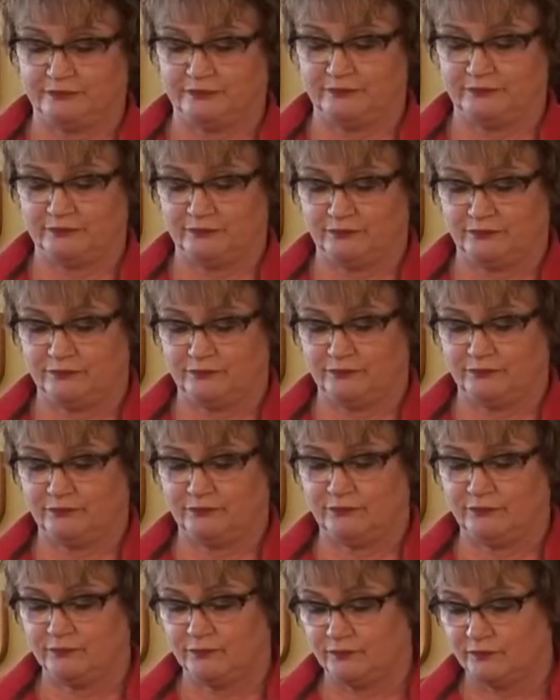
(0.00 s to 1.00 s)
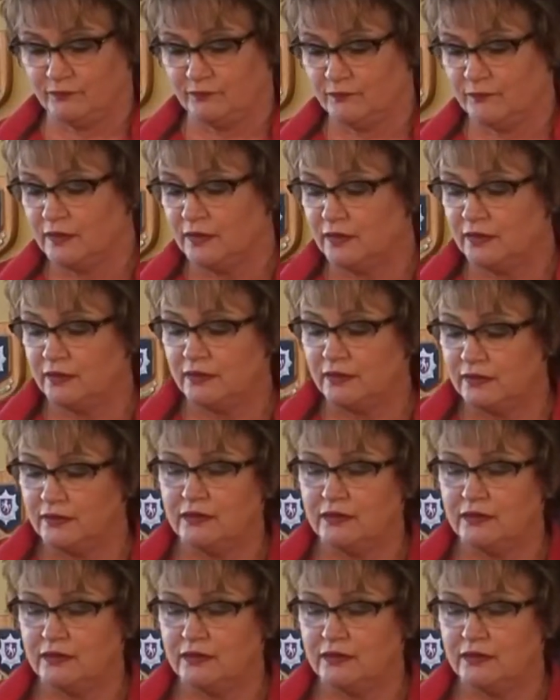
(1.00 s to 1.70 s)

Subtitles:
[no speech]